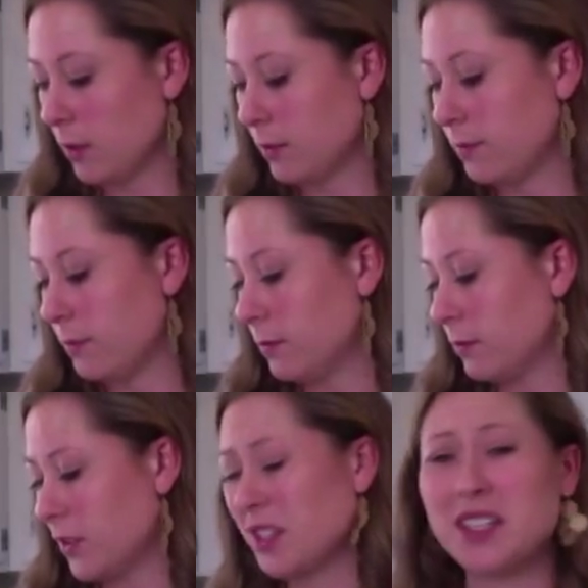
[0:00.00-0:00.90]

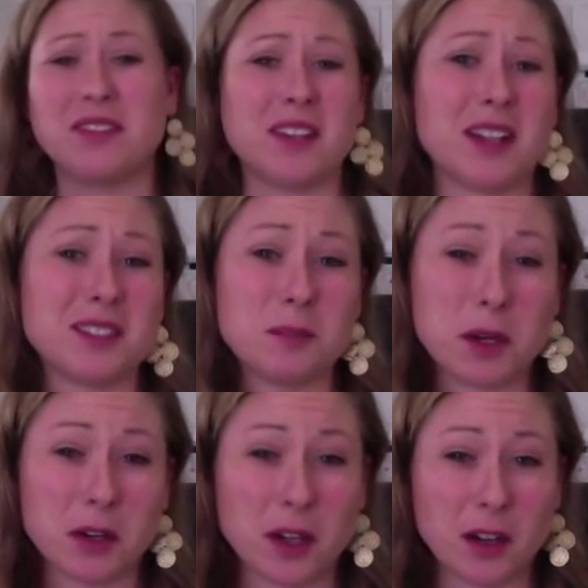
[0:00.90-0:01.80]
You could even add some
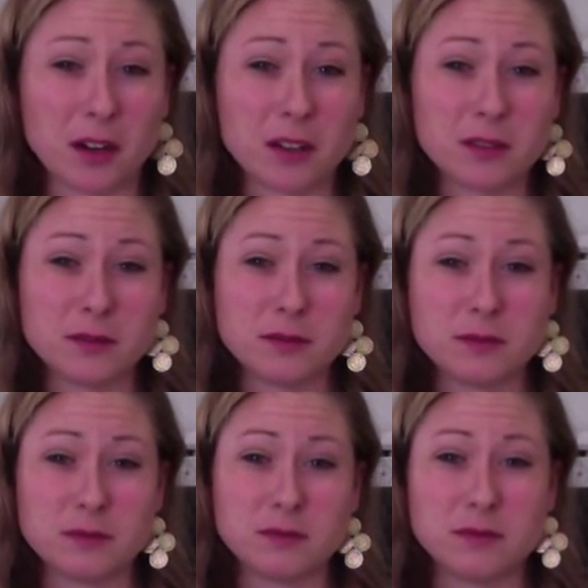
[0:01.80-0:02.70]
marinara.
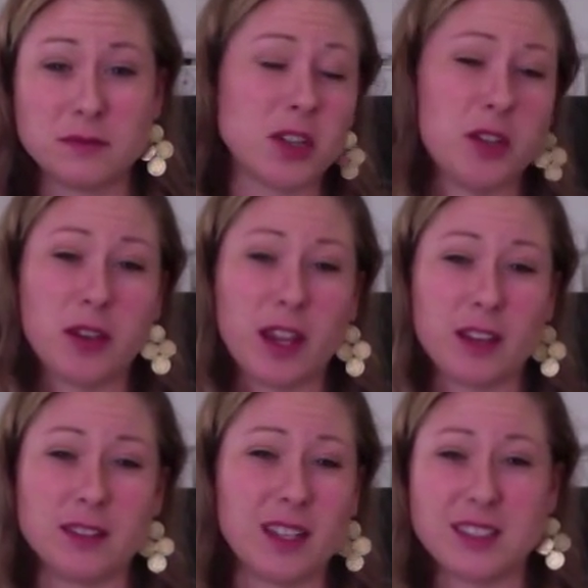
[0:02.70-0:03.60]
No, you
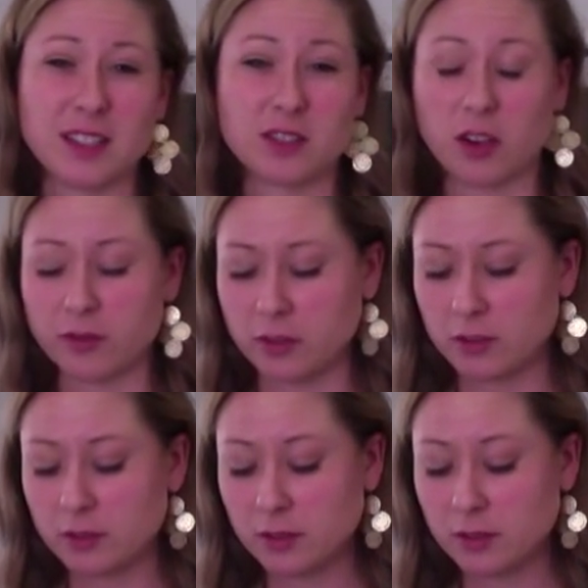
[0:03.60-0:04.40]
can't. That sounds awful.